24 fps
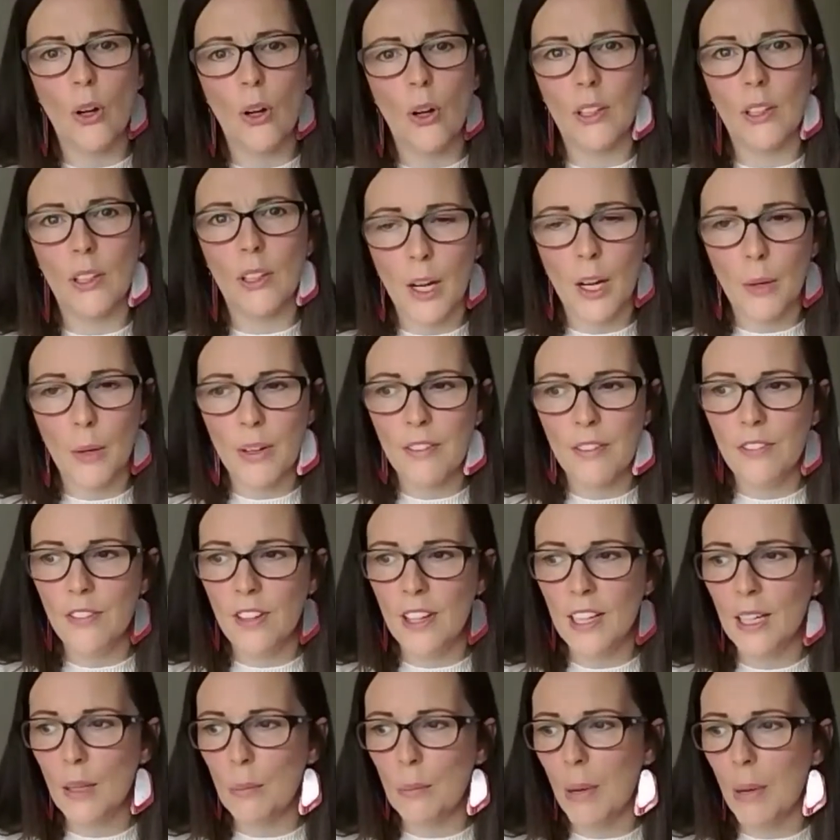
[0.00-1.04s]
and how we
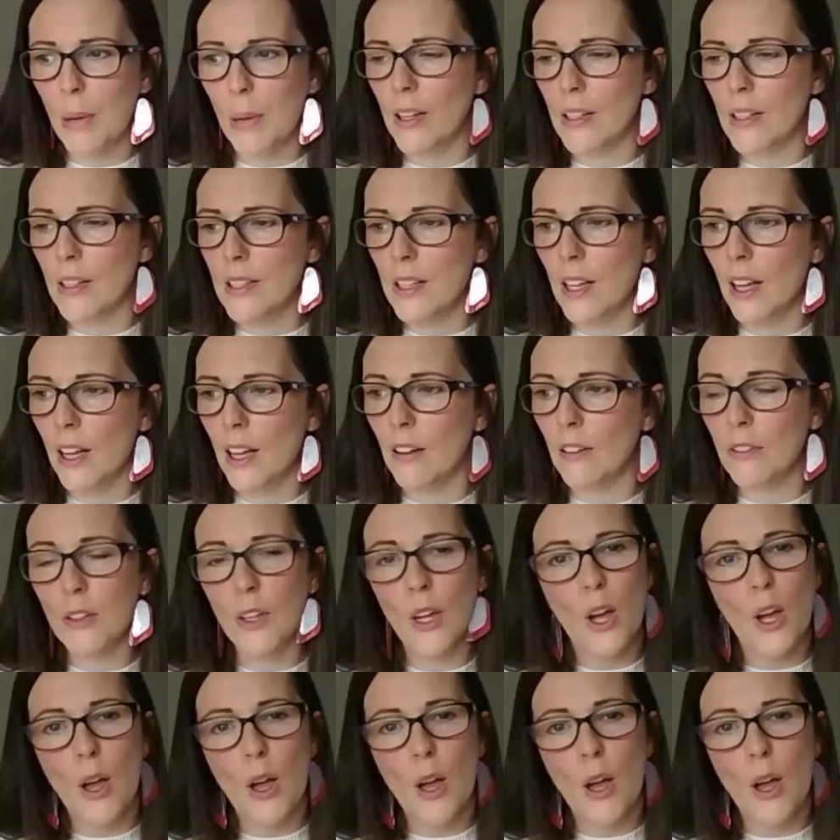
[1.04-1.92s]
feel about ourselves.